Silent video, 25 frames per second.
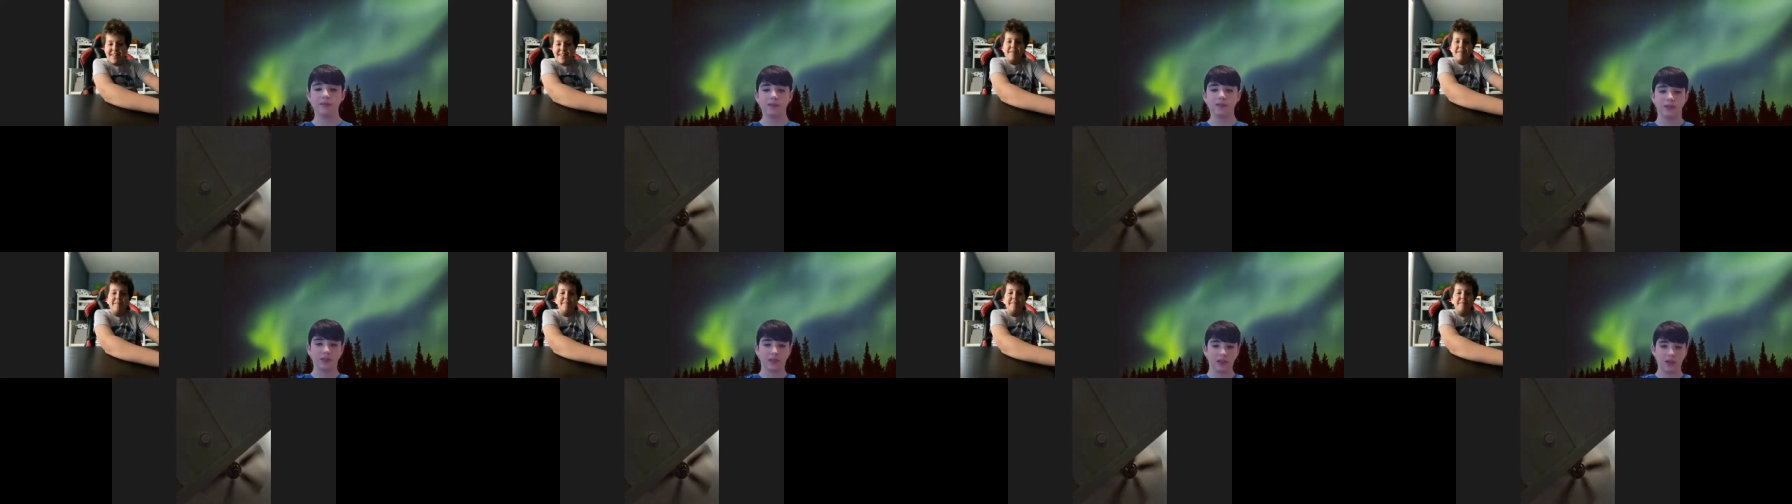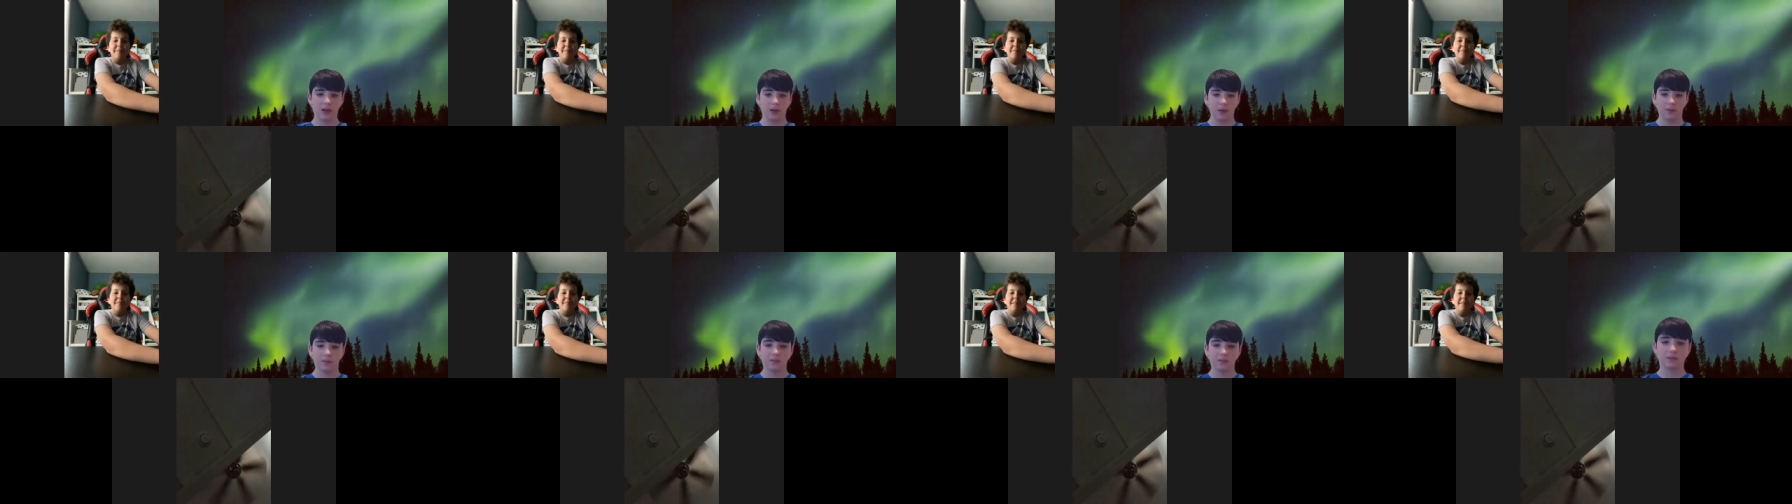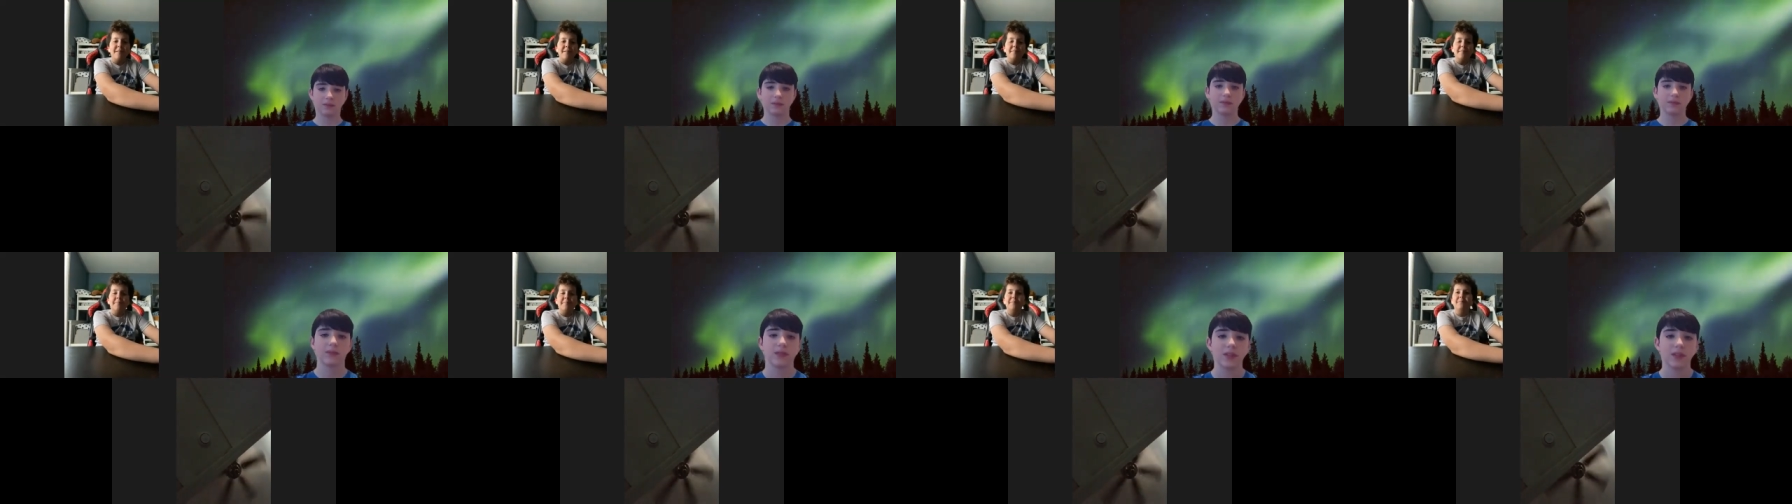So,
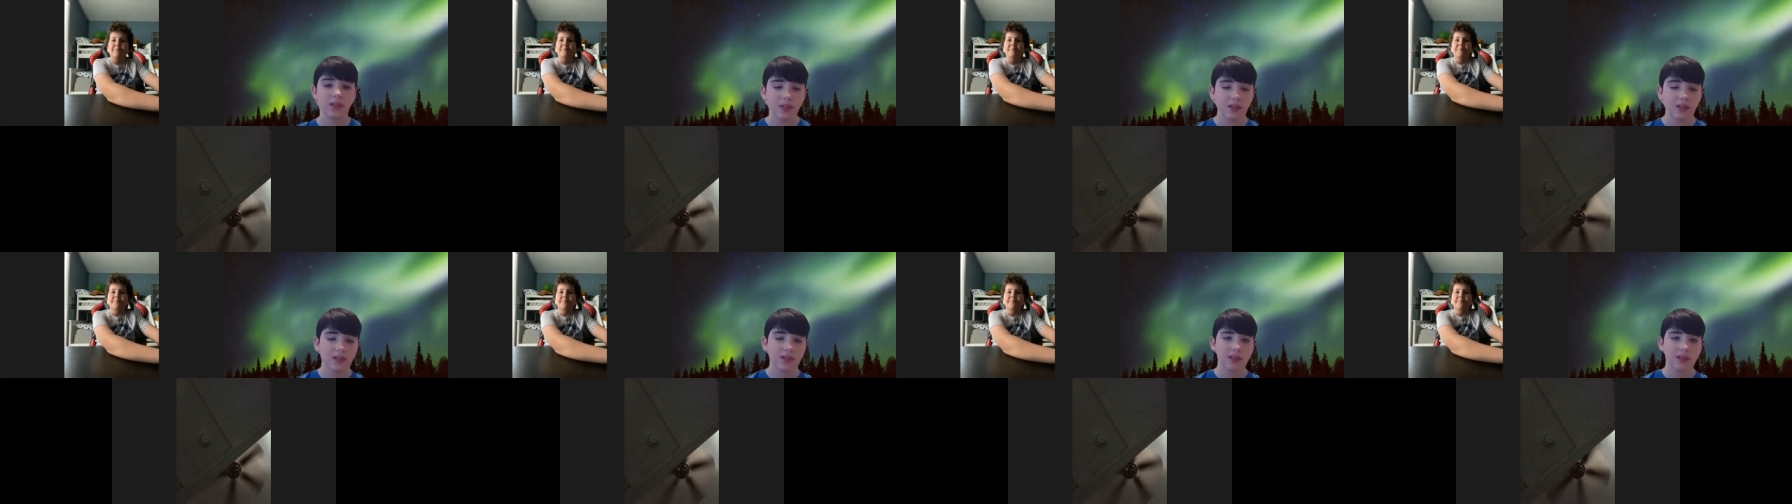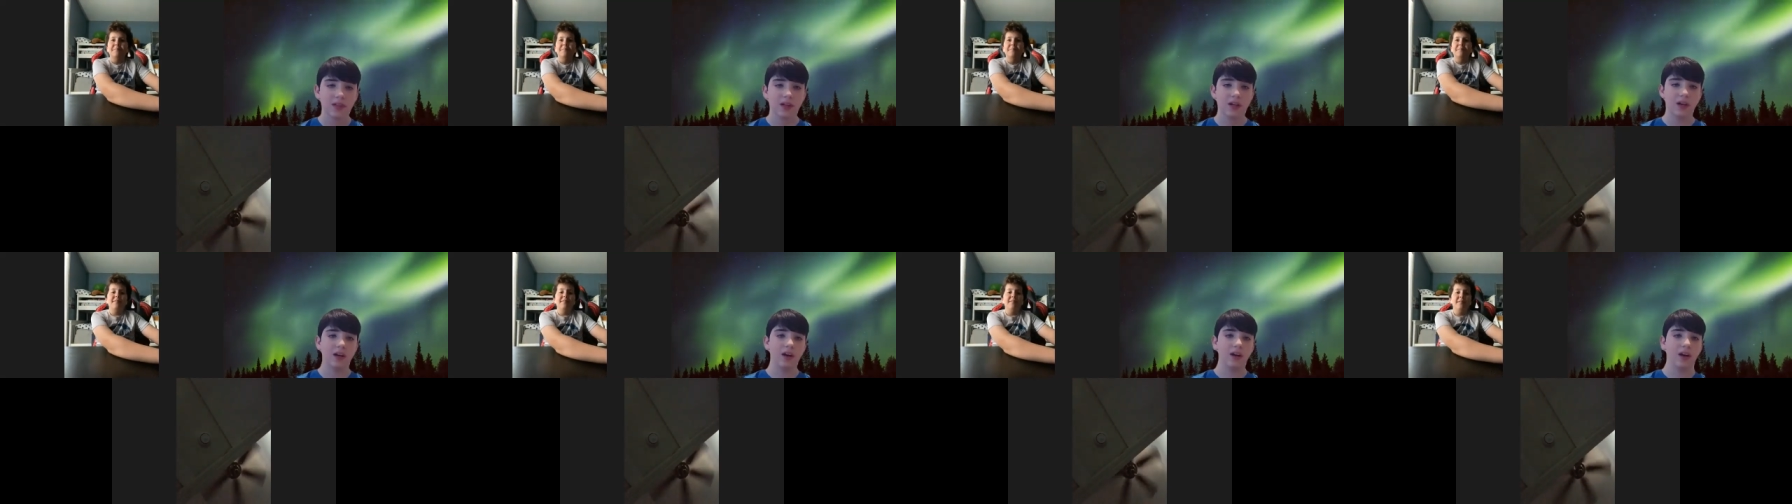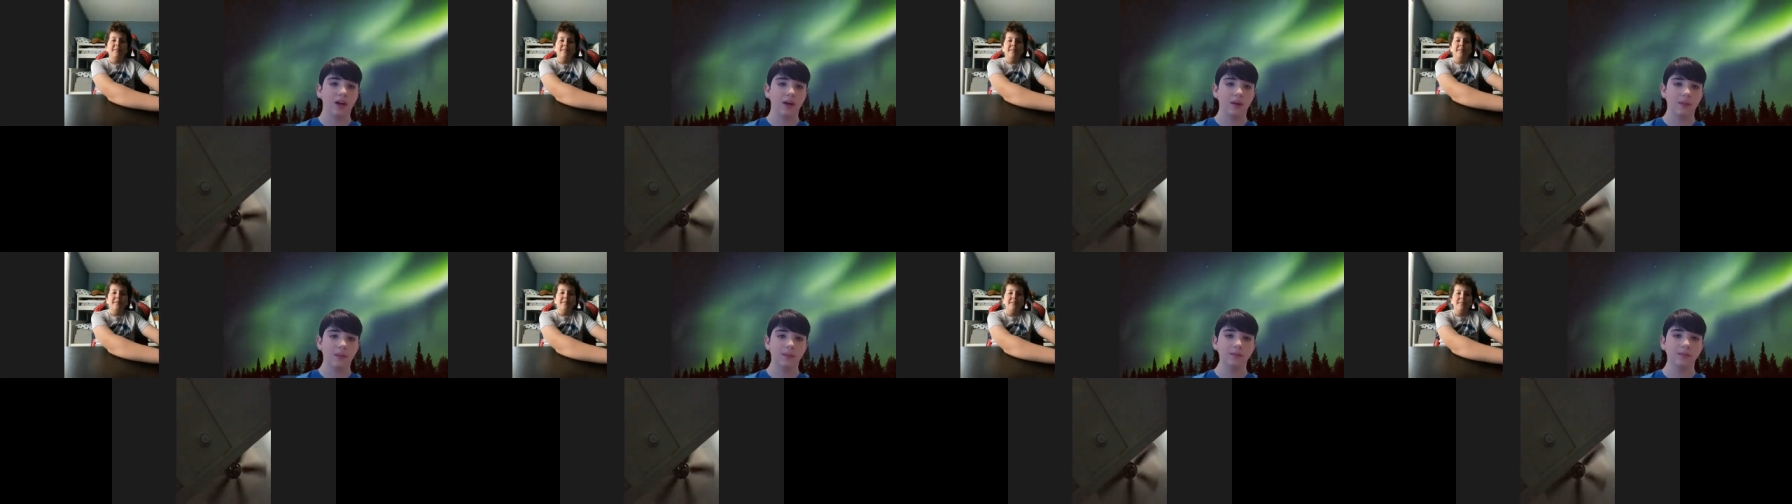
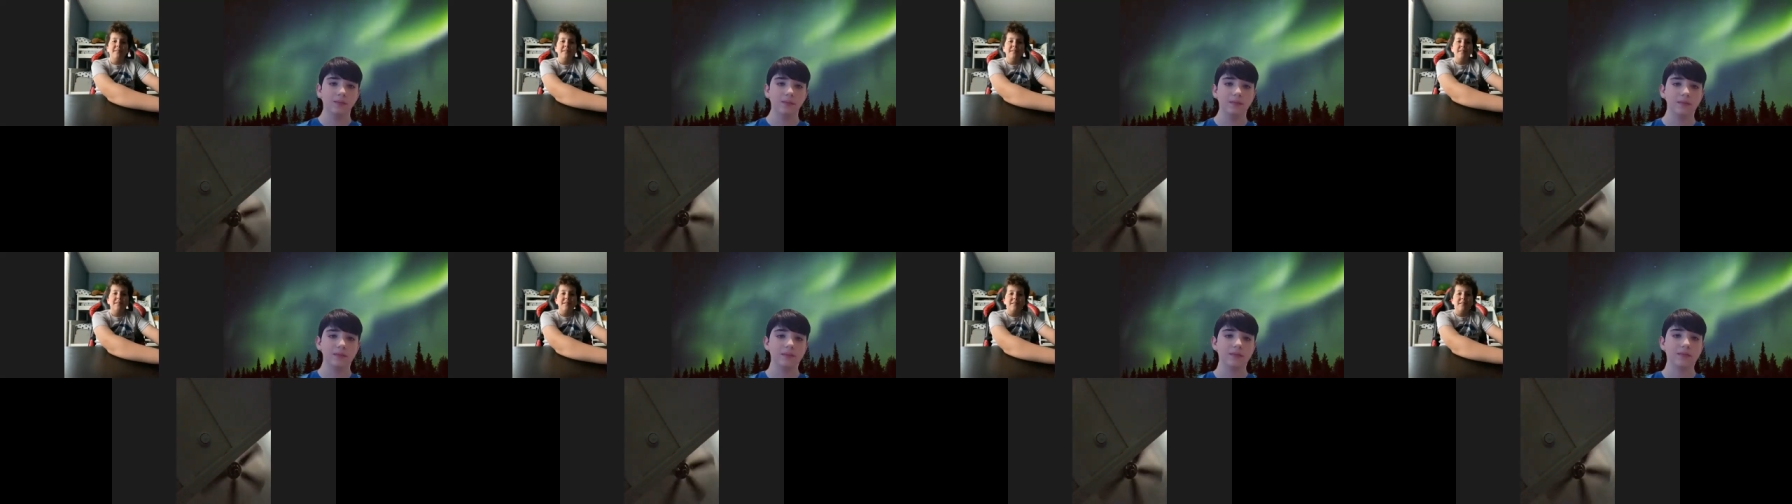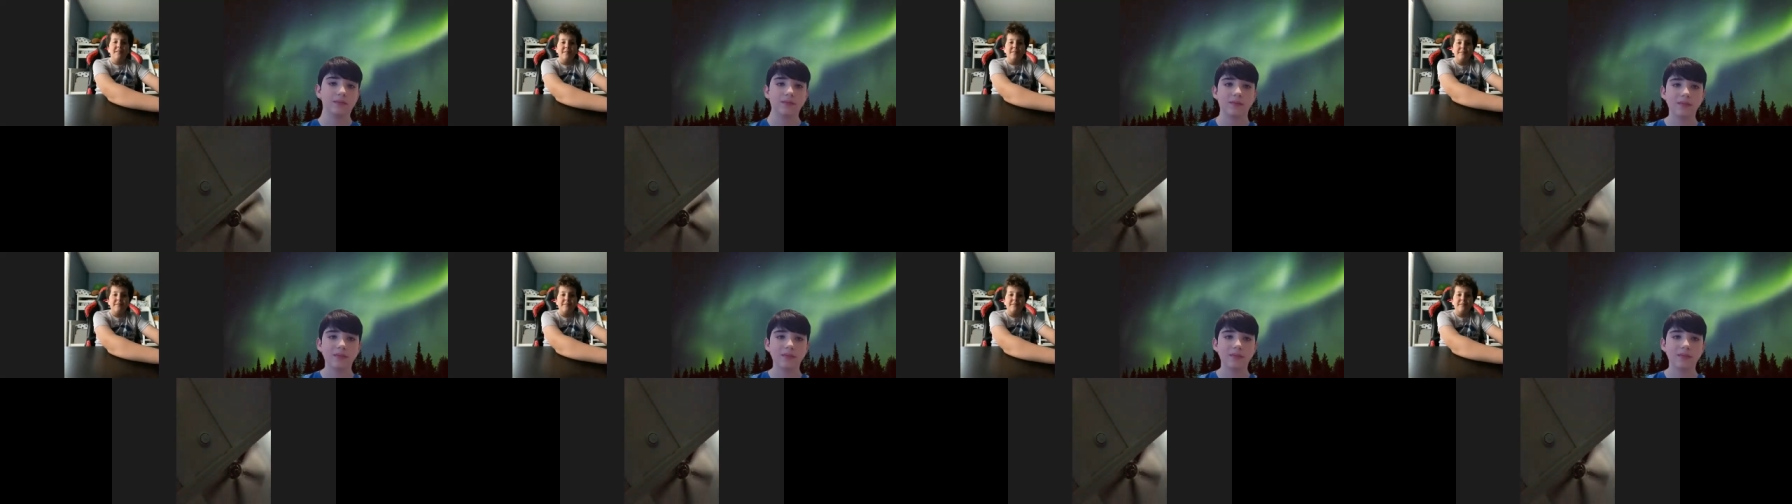um,